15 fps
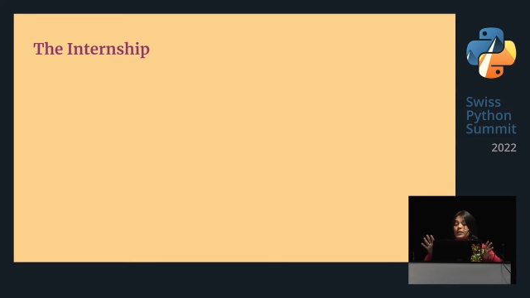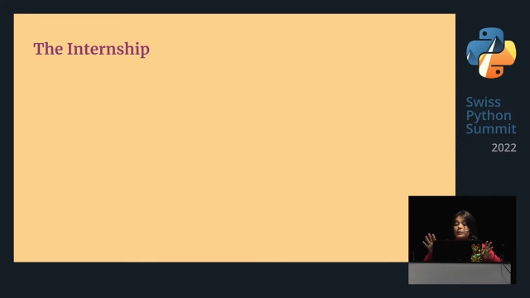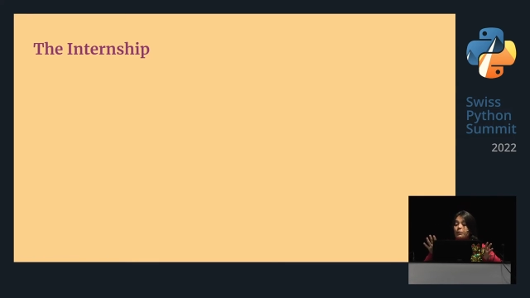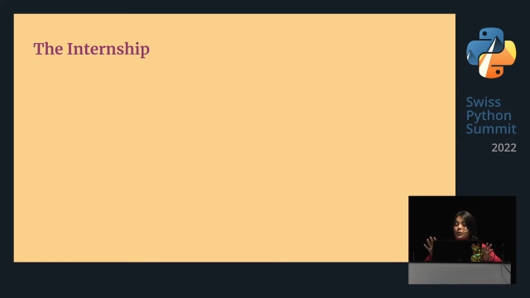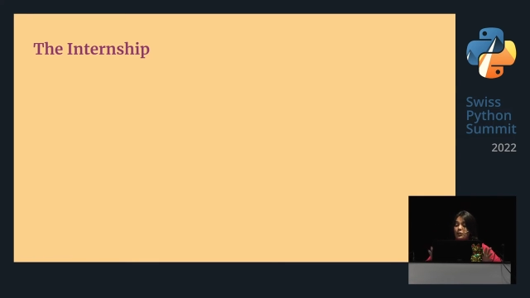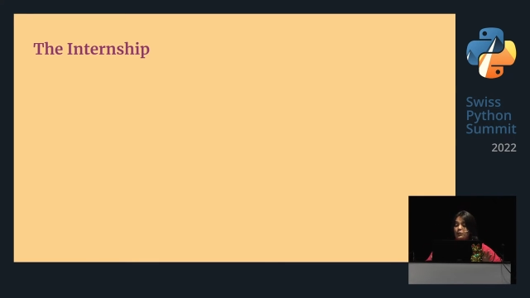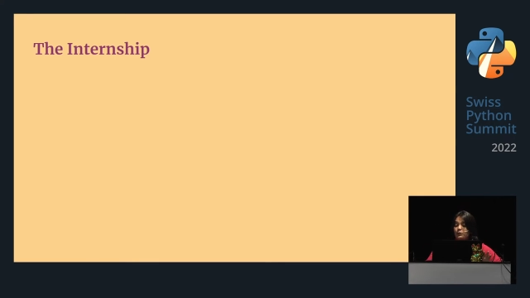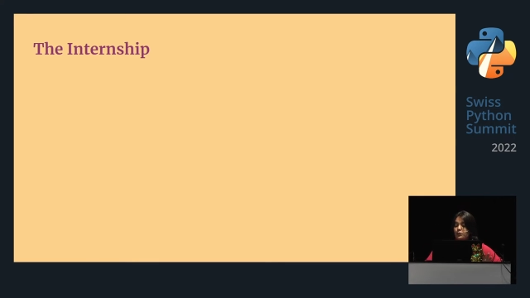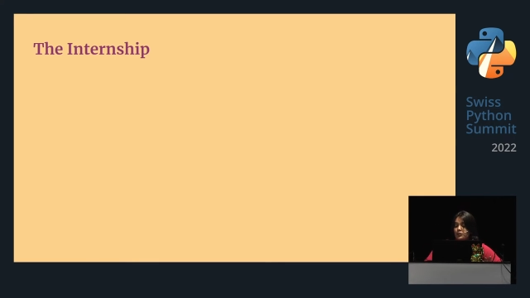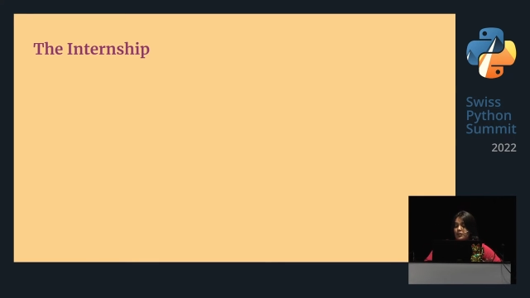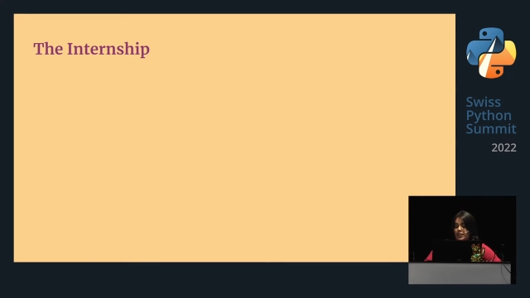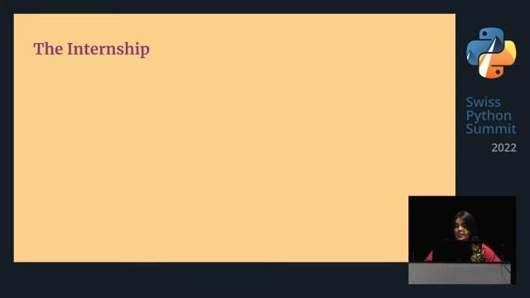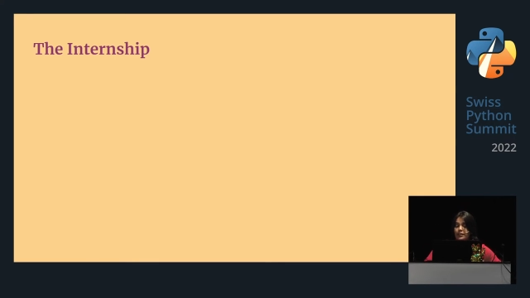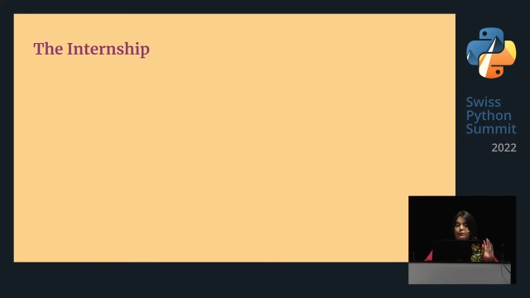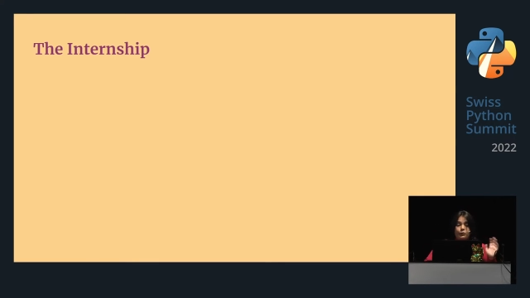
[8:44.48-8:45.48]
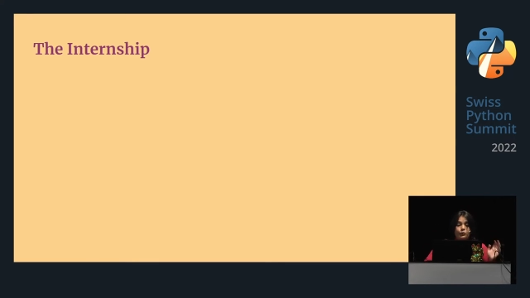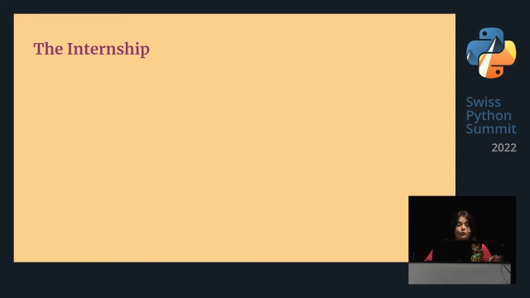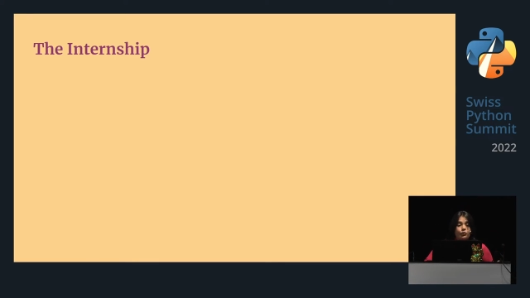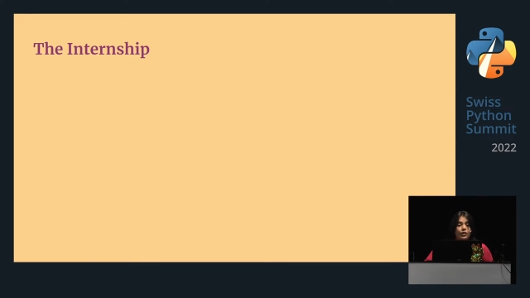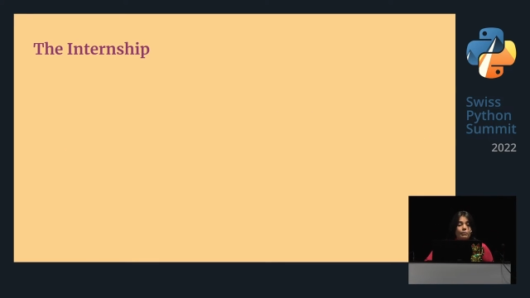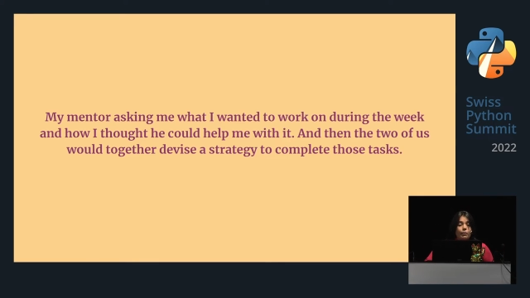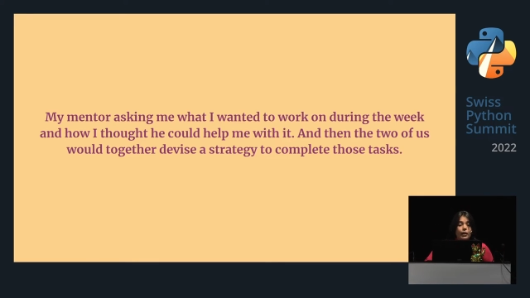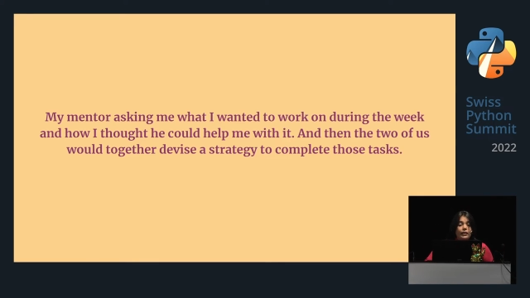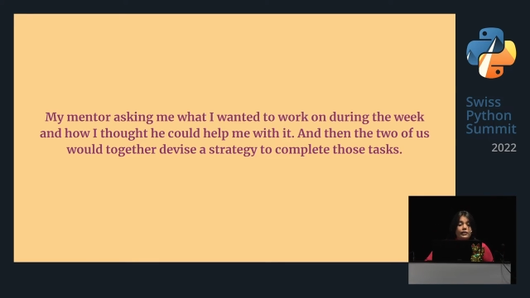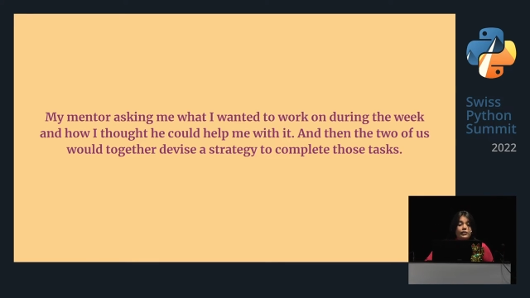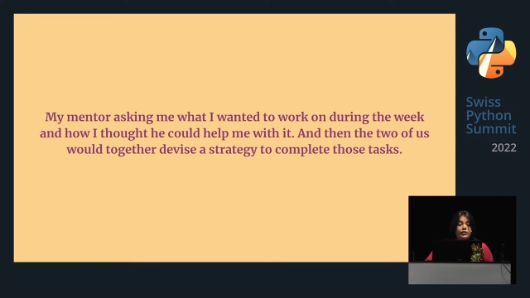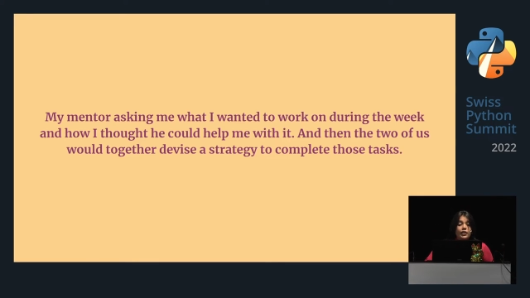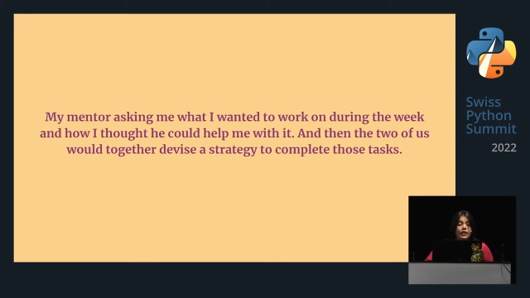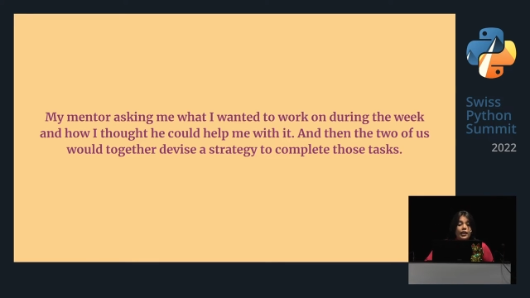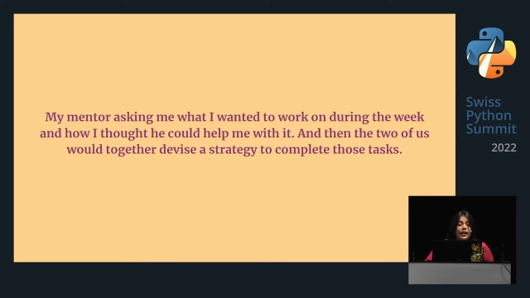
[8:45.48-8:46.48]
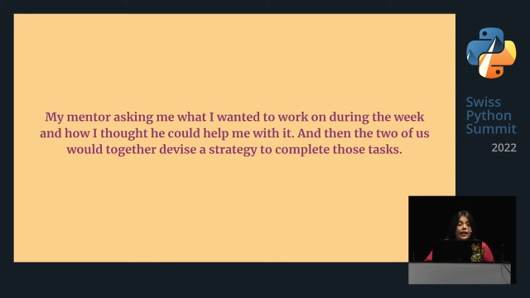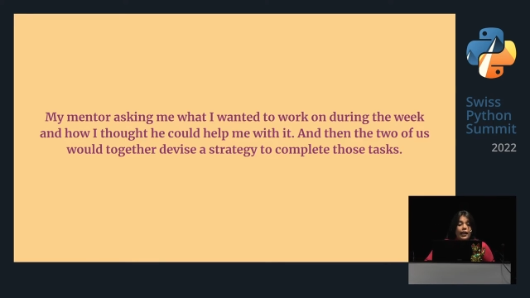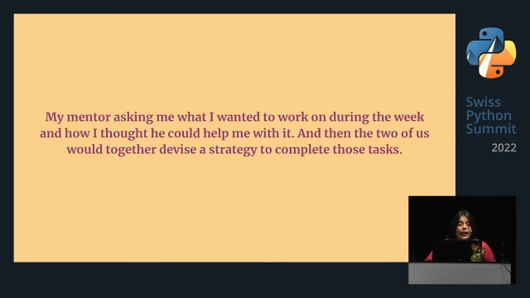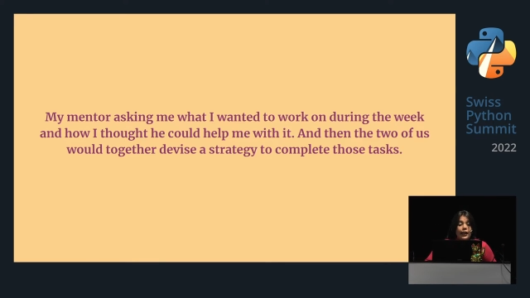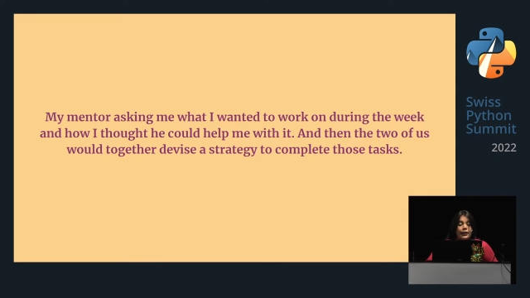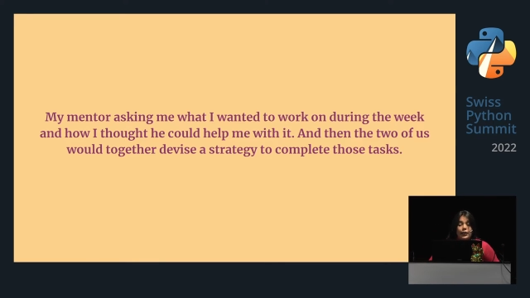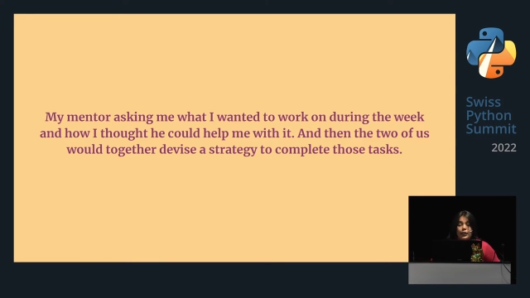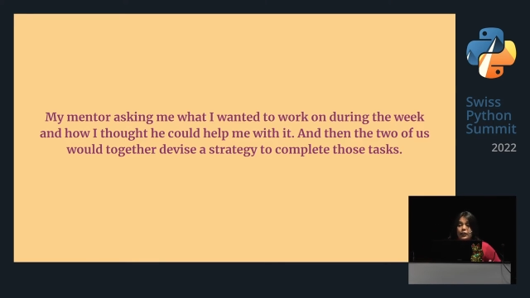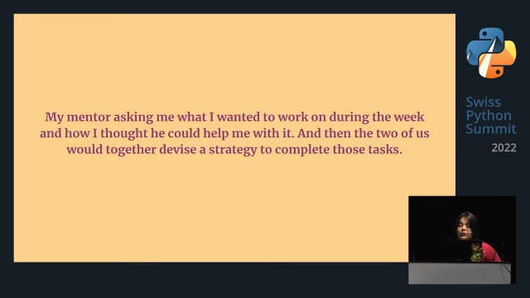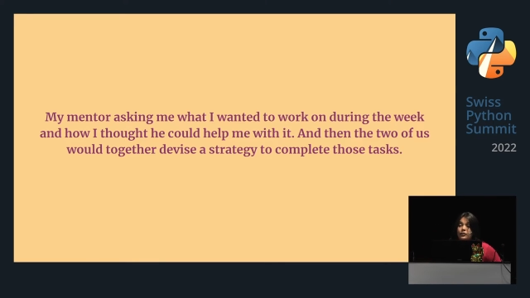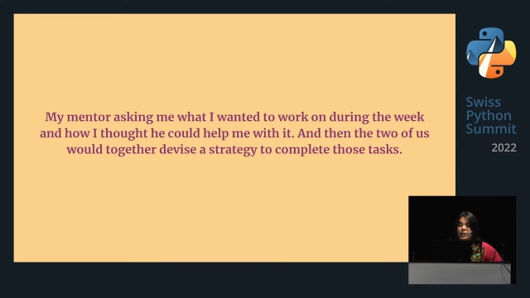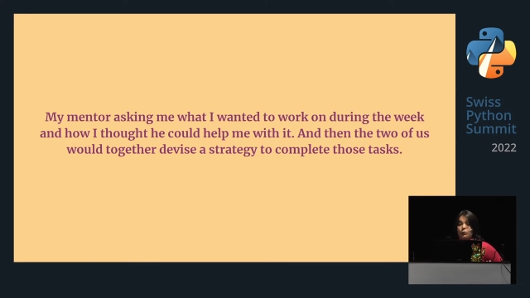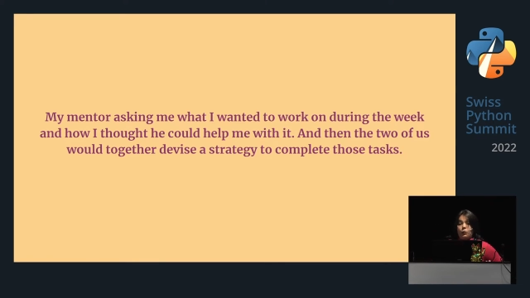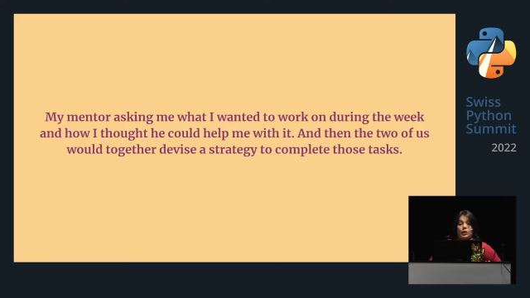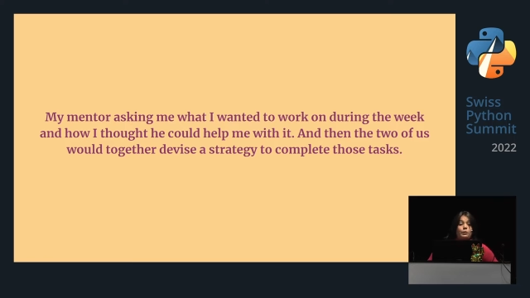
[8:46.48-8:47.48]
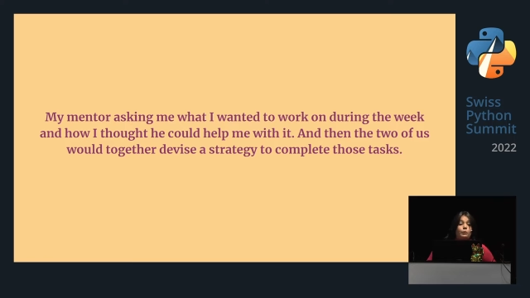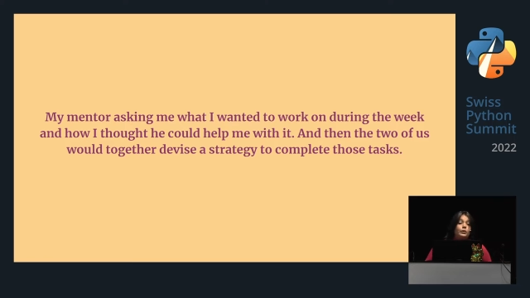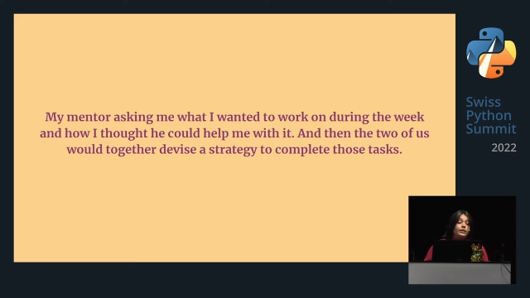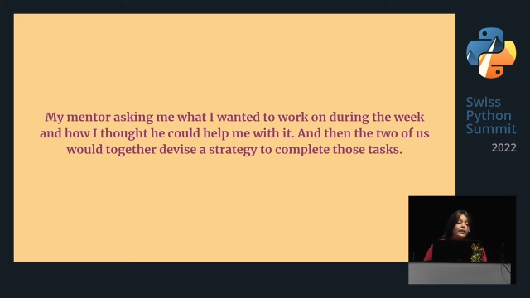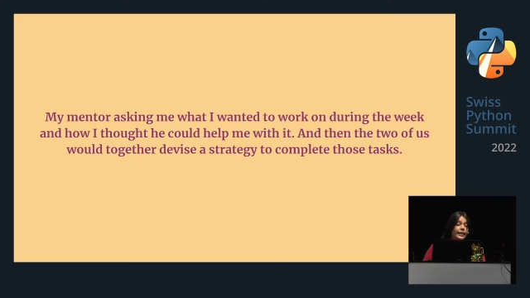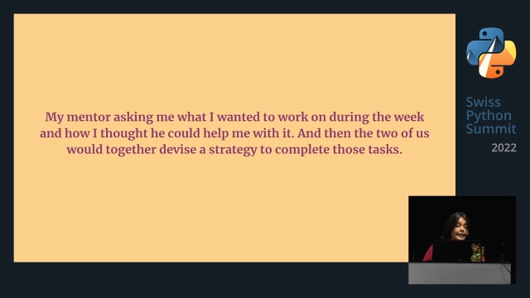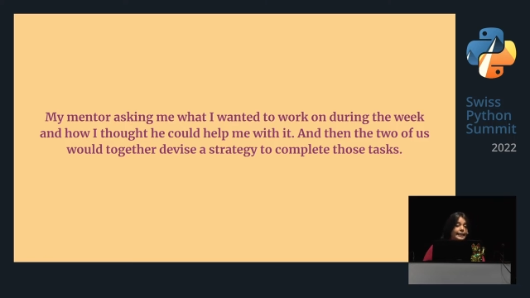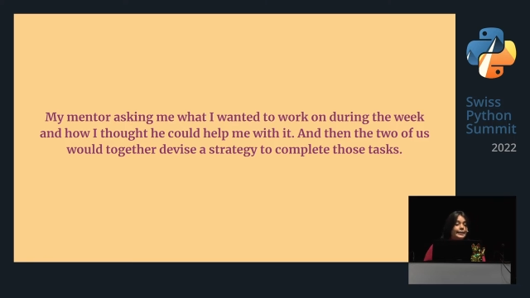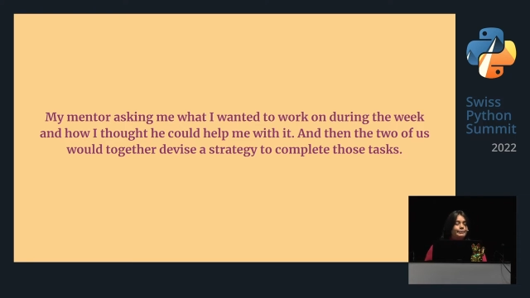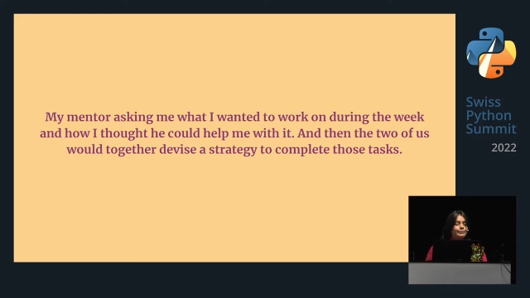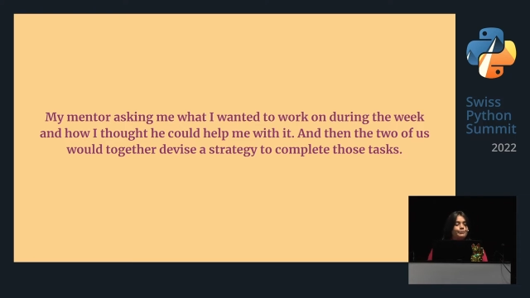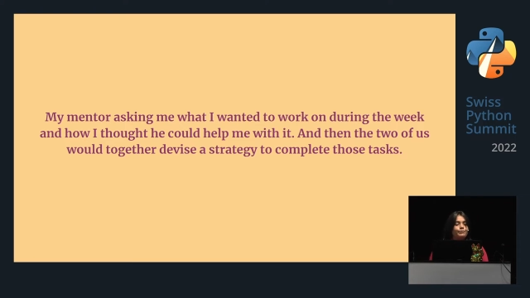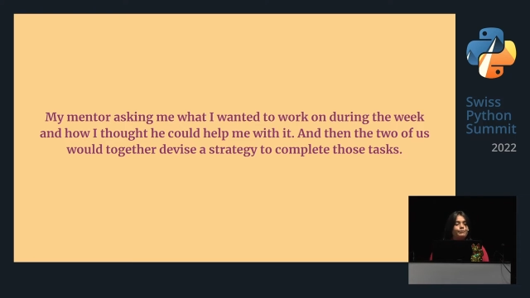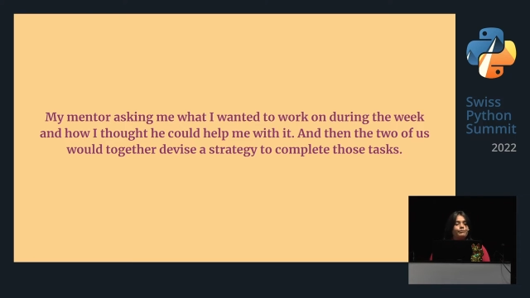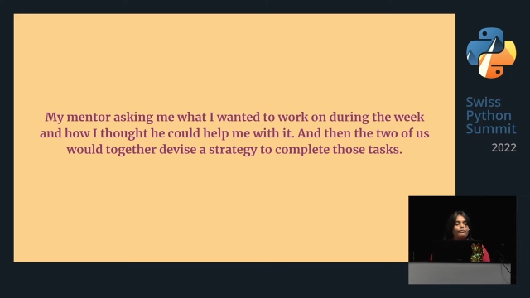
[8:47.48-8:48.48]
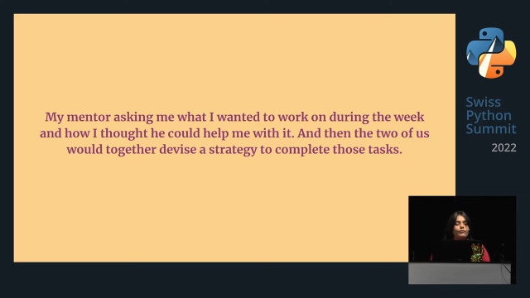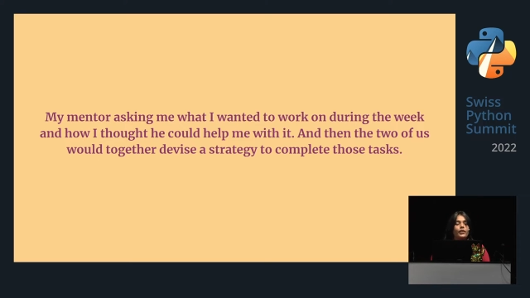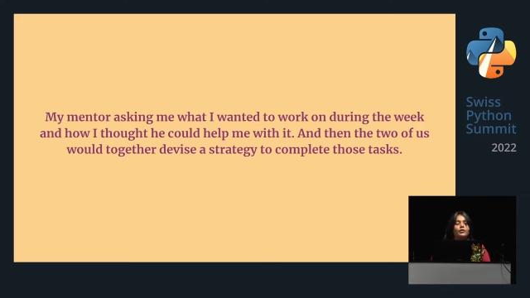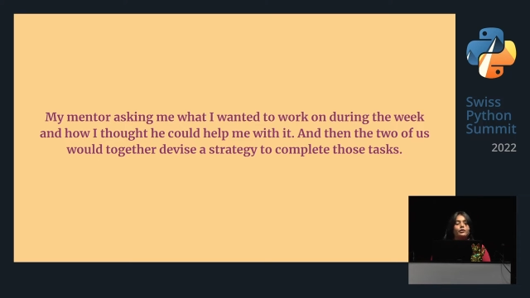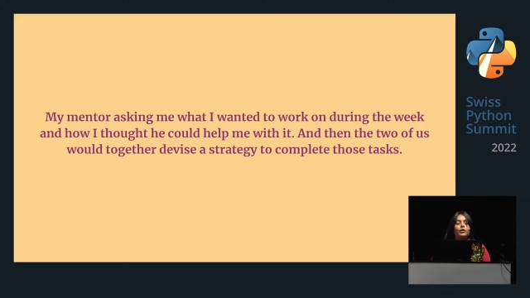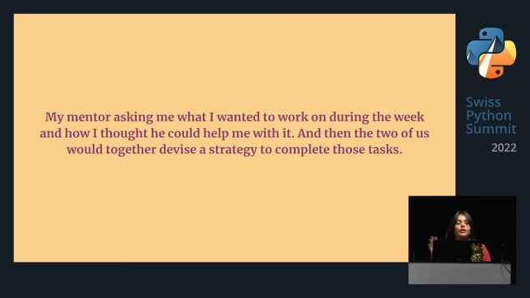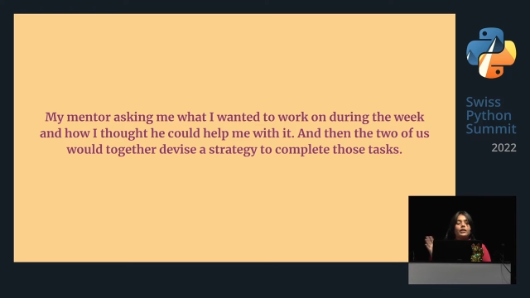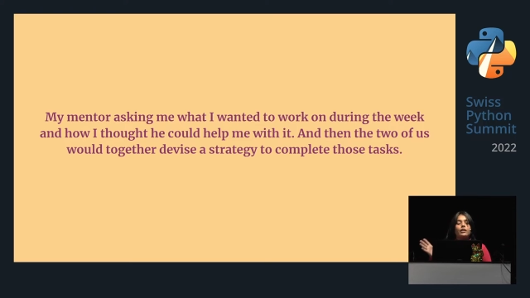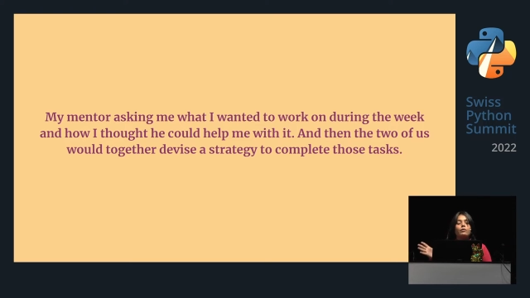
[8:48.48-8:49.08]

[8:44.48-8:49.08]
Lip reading: (no speaker visible)